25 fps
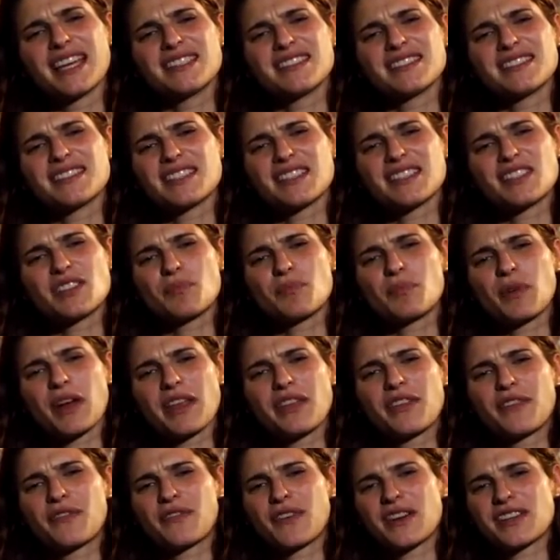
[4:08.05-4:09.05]
such a
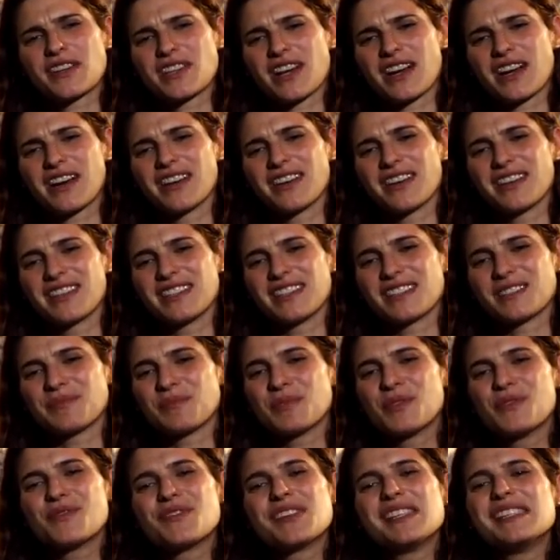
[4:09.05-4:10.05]
breath of fresh air in this
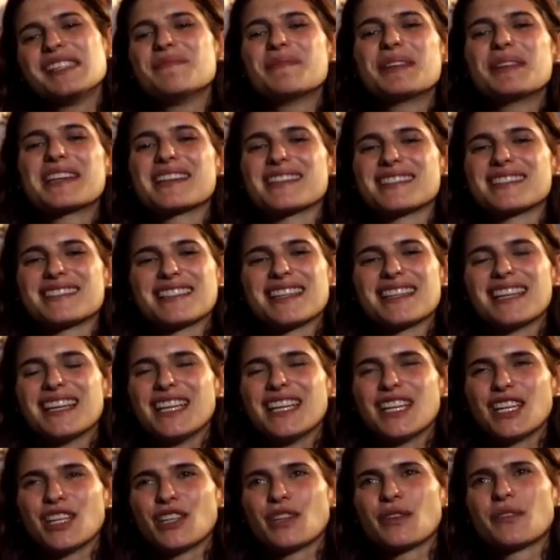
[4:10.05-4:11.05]
movie because,
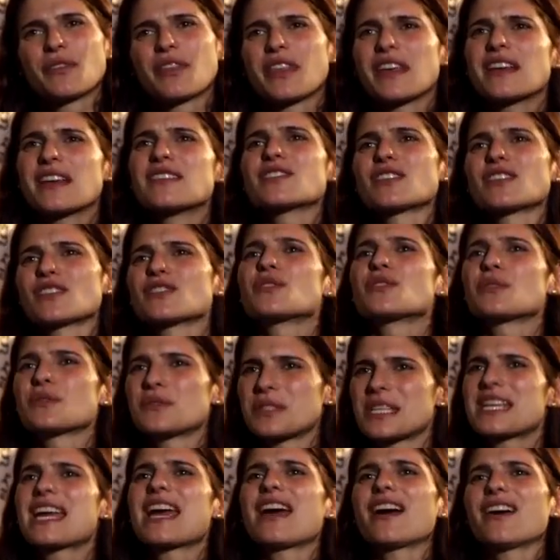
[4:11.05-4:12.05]
you know, things are so
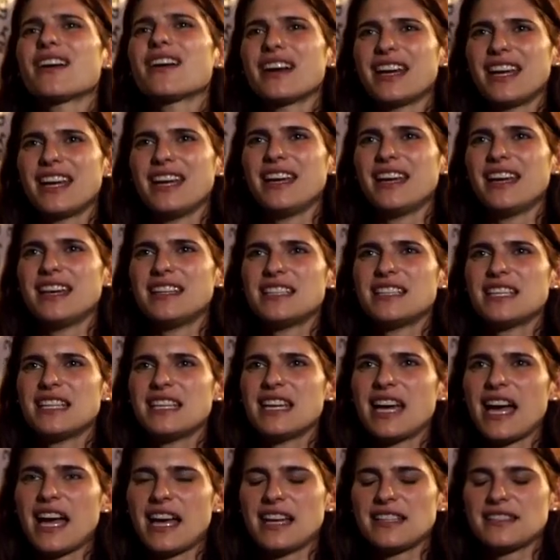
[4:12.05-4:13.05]
scary and
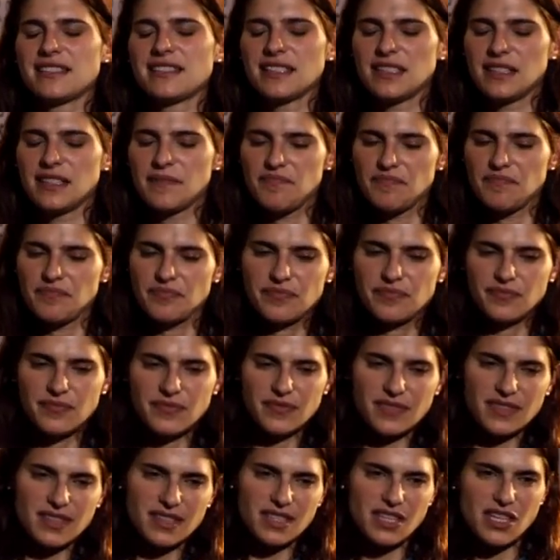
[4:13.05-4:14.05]
he has,
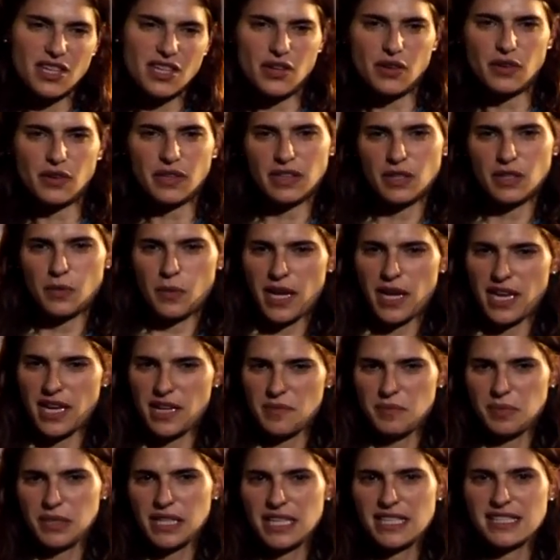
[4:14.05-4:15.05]
you know, the way
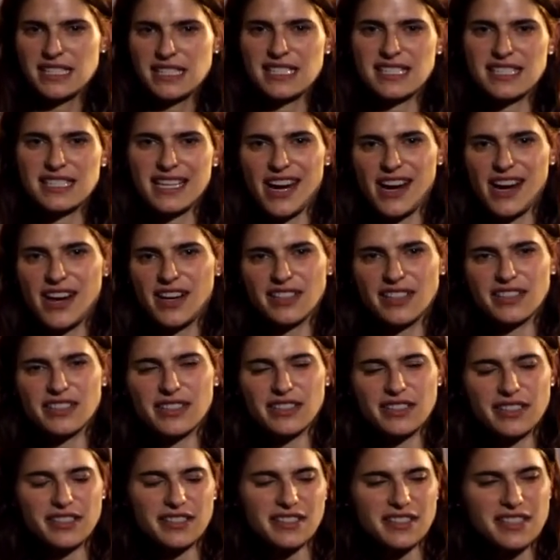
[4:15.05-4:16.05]
he plays this
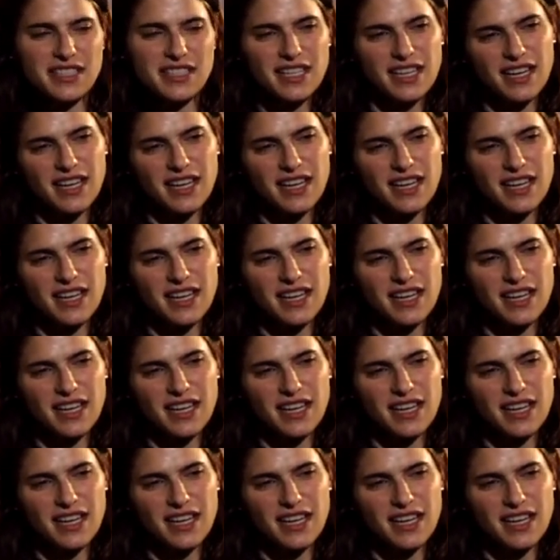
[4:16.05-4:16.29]
character is